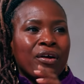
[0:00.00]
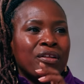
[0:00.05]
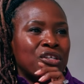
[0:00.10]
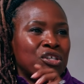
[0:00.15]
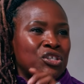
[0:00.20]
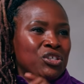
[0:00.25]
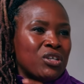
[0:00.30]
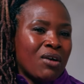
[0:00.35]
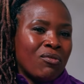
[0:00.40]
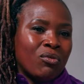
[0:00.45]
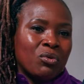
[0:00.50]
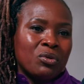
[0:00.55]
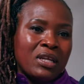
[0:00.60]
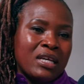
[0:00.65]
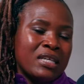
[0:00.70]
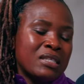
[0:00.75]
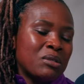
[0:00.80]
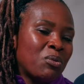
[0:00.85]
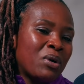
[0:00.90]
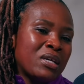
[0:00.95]
and
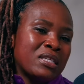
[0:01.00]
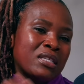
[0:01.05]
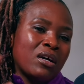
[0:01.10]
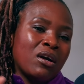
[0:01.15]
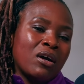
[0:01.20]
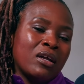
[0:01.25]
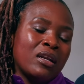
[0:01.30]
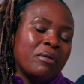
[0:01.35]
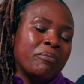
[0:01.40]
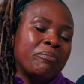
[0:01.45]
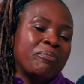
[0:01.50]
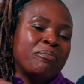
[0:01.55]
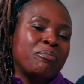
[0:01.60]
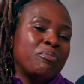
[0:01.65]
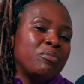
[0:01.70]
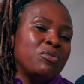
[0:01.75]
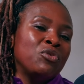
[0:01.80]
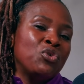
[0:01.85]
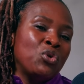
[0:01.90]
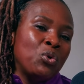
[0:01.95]
dishevelness wasn't going to
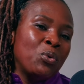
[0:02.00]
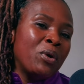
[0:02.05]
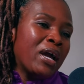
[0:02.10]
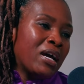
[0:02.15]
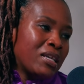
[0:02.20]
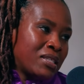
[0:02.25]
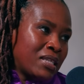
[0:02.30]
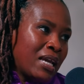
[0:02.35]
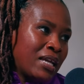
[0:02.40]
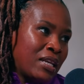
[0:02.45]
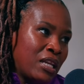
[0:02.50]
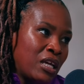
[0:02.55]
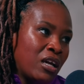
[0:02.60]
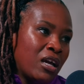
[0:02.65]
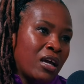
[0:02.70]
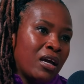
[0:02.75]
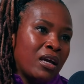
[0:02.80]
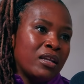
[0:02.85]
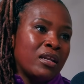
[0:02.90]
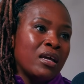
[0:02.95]
do us any
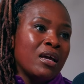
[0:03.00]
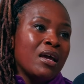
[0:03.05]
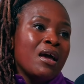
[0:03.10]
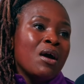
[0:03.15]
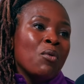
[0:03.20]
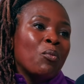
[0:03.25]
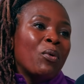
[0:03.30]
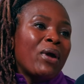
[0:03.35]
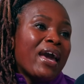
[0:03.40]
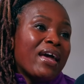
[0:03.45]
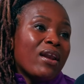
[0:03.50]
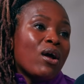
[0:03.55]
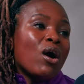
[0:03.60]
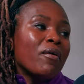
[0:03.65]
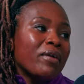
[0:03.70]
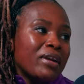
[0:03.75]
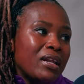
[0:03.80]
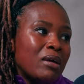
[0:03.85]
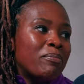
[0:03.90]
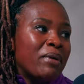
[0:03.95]
good. We had
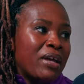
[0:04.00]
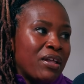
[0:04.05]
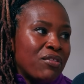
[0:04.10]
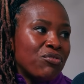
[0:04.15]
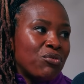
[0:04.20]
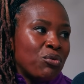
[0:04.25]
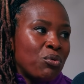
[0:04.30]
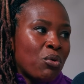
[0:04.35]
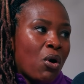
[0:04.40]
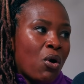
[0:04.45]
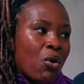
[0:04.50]
already been through a